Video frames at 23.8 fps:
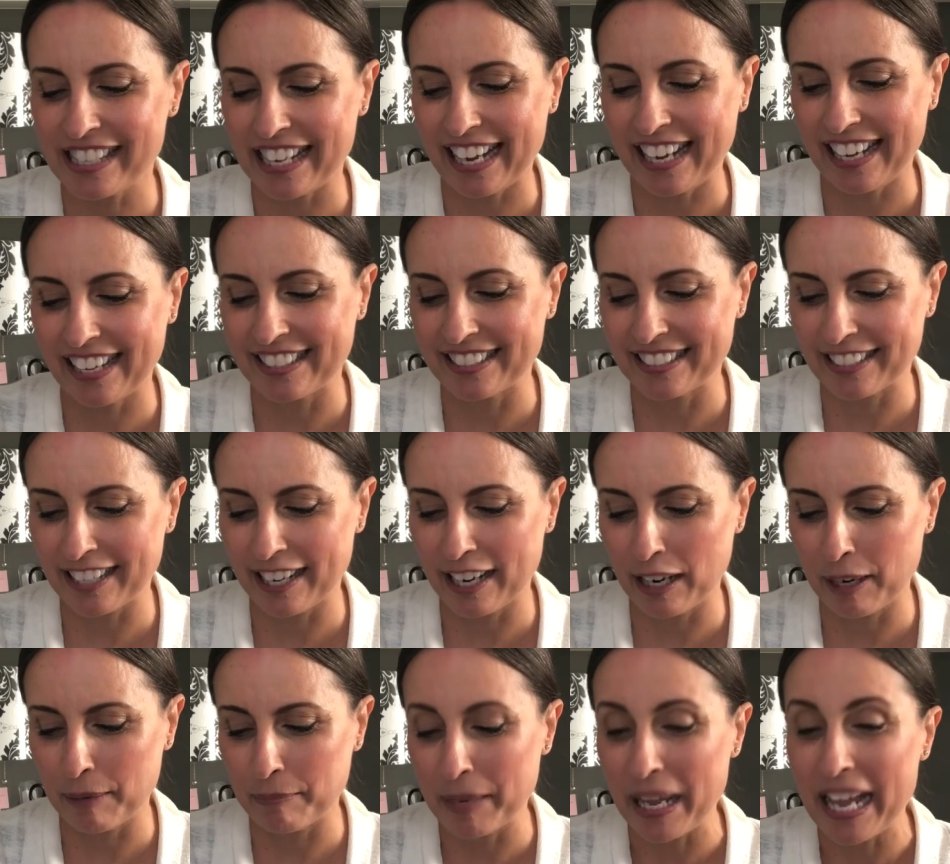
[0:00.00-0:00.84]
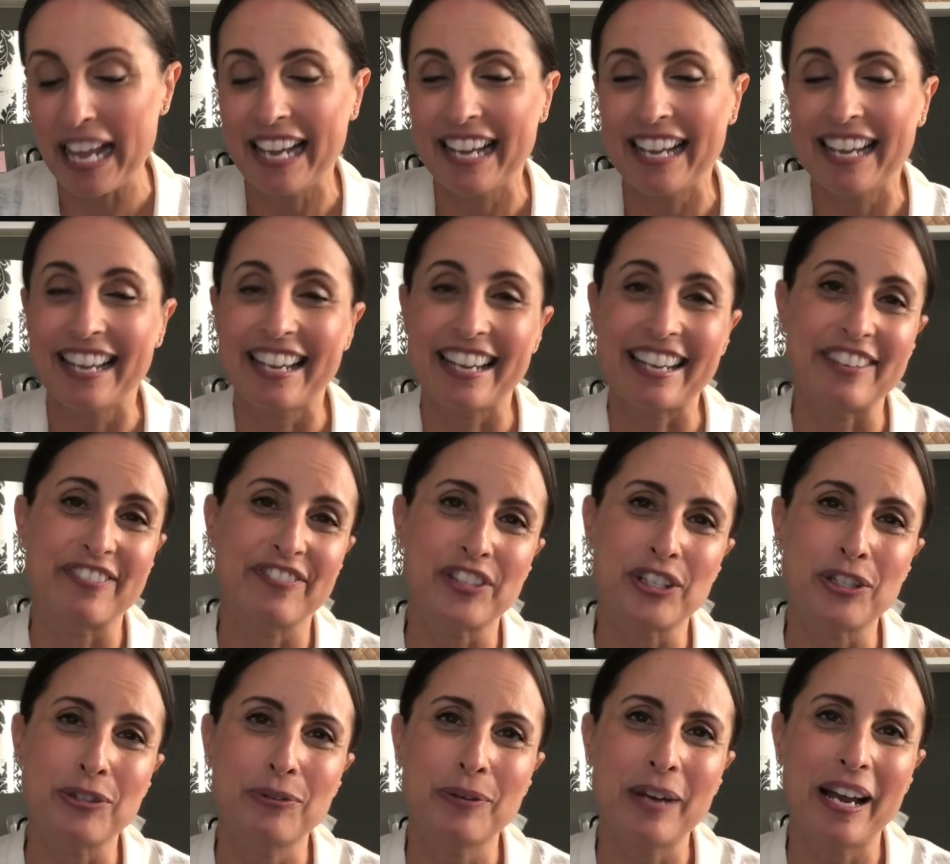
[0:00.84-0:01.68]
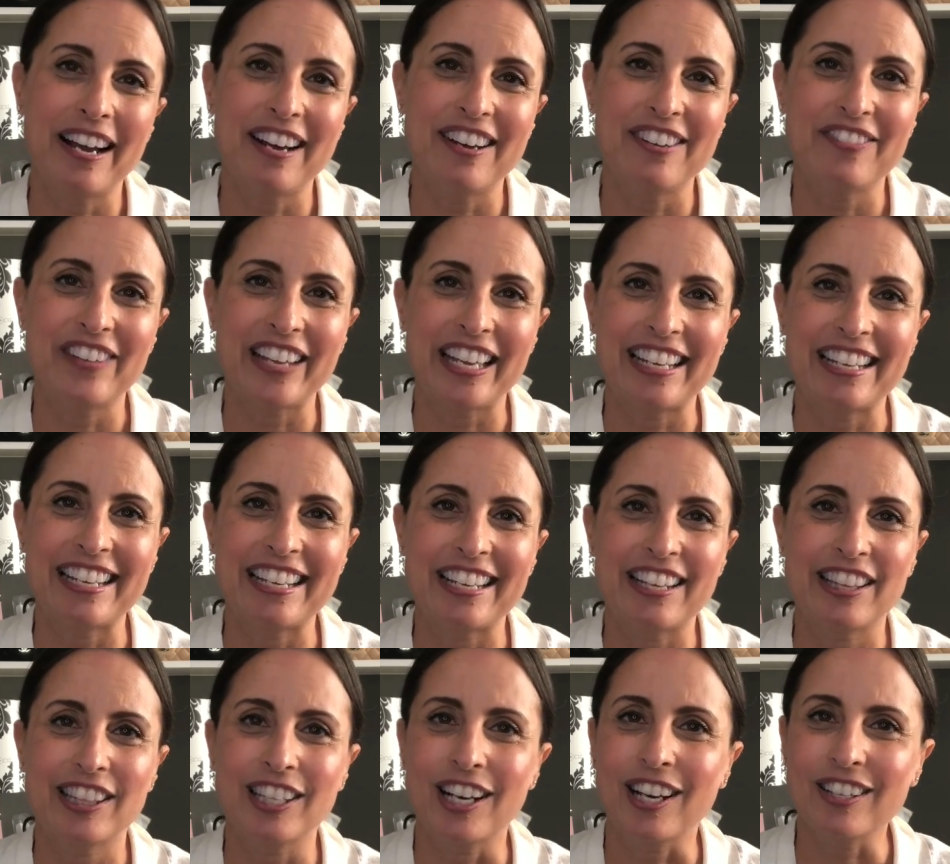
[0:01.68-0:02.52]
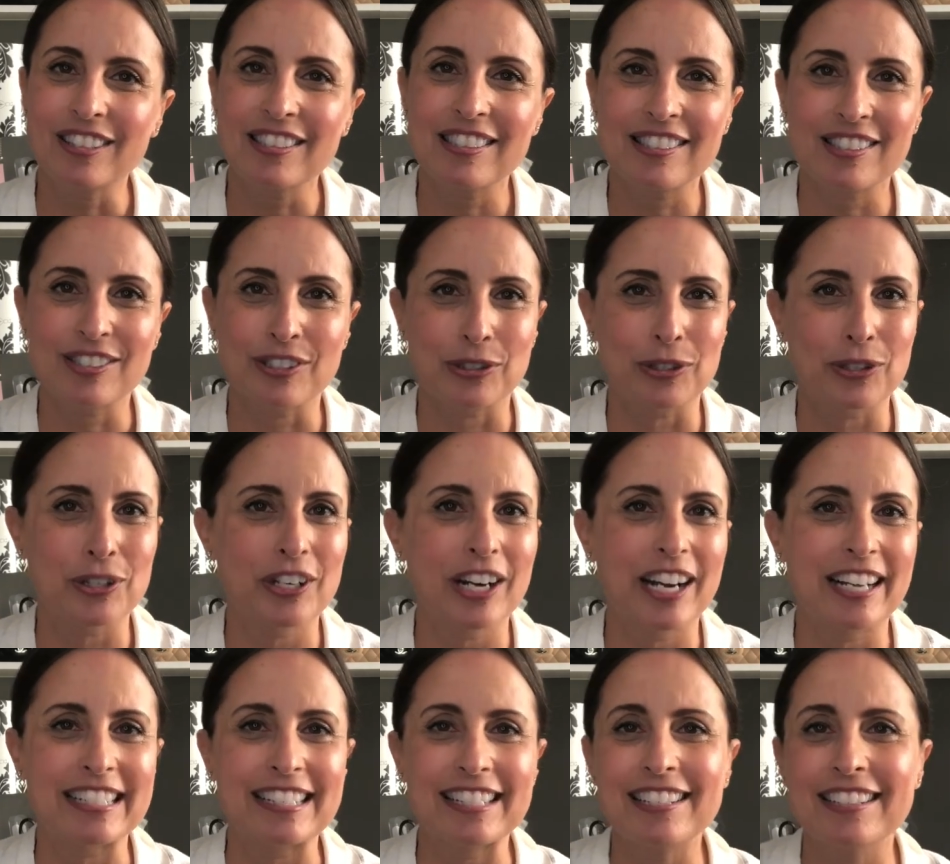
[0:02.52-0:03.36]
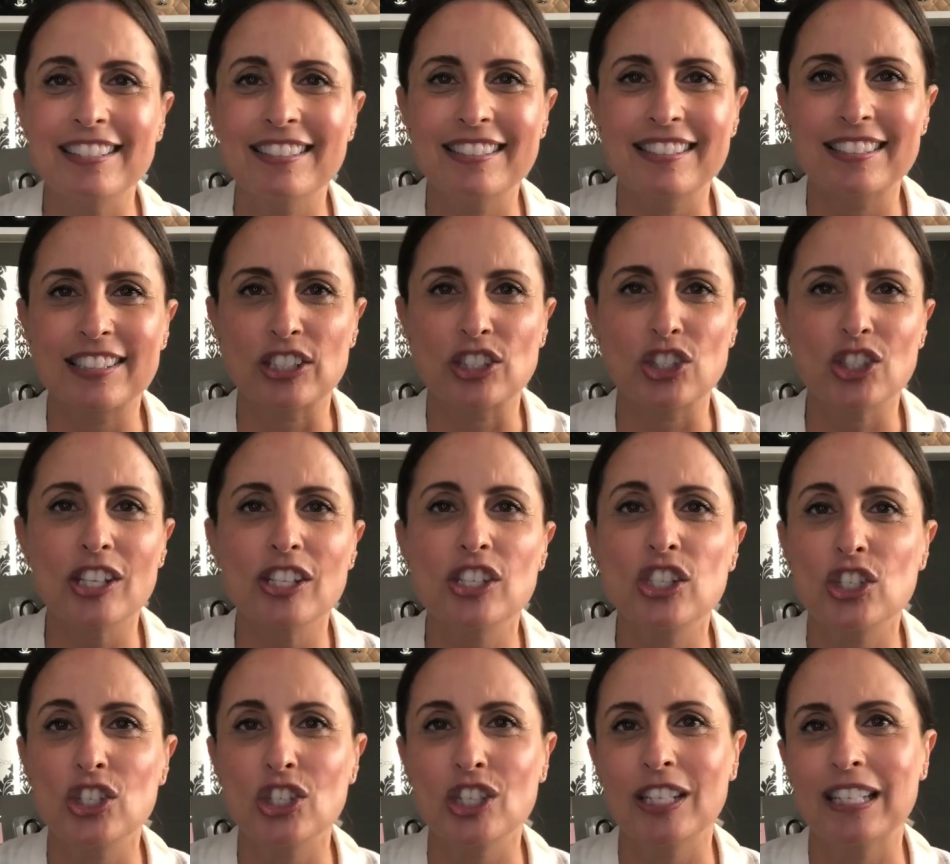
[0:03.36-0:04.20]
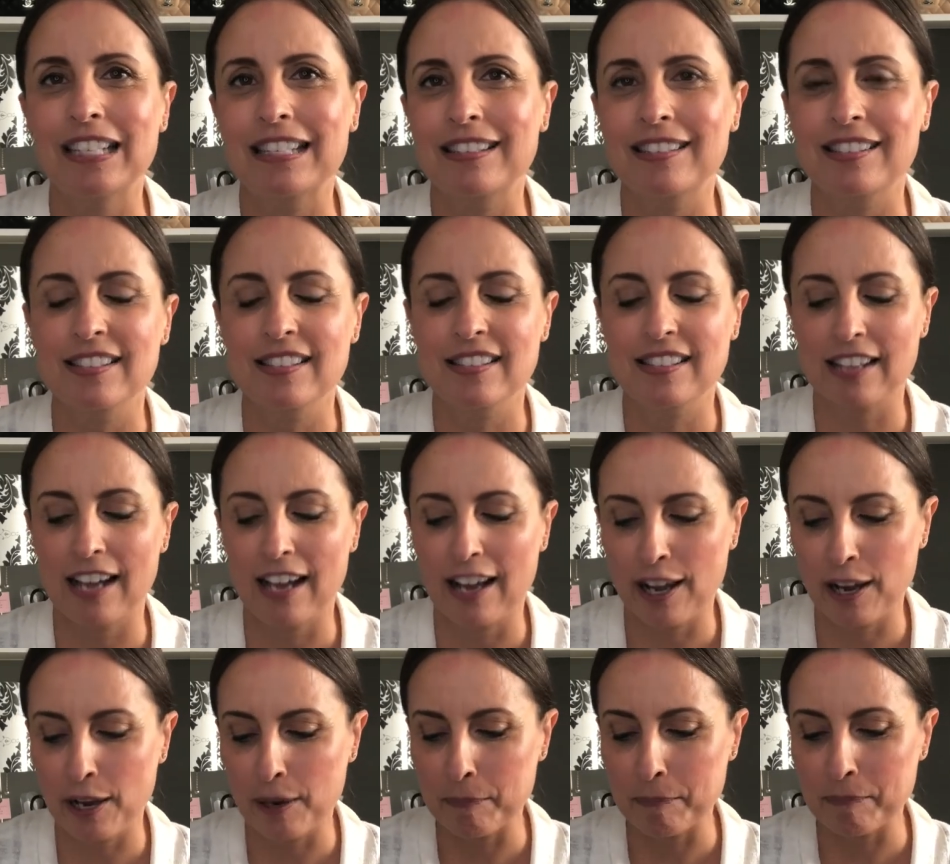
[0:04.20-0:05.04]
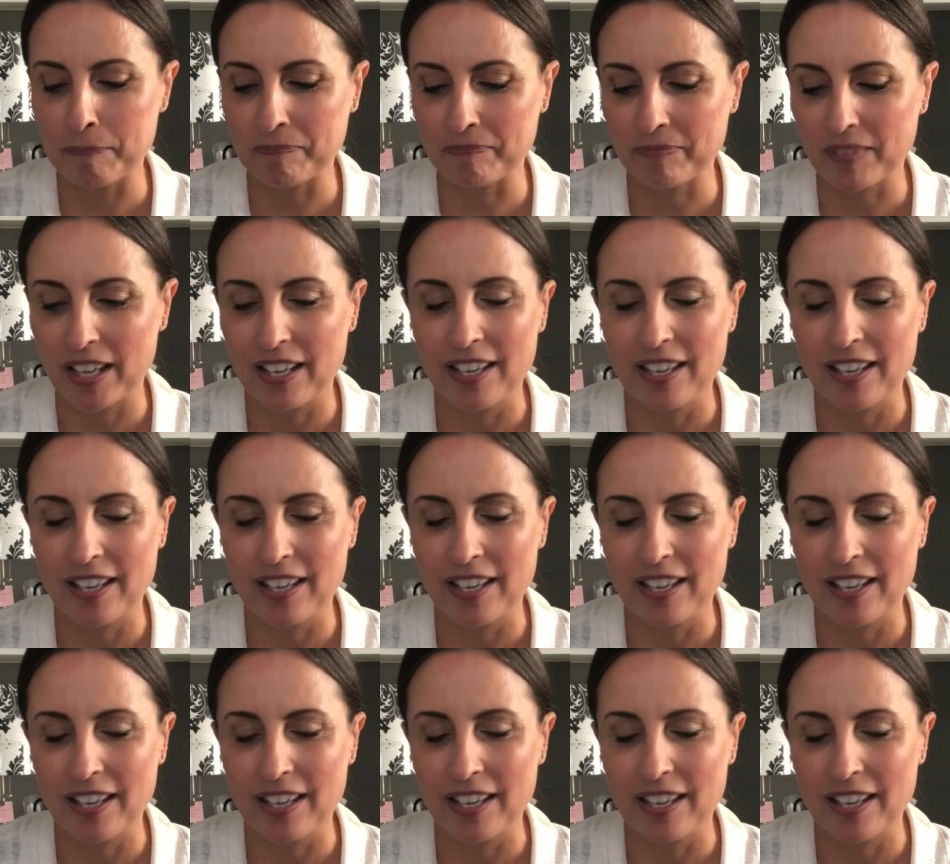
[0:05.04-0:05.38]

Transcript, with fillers: And um, if you have any thoughts or ideas, suggestions, um,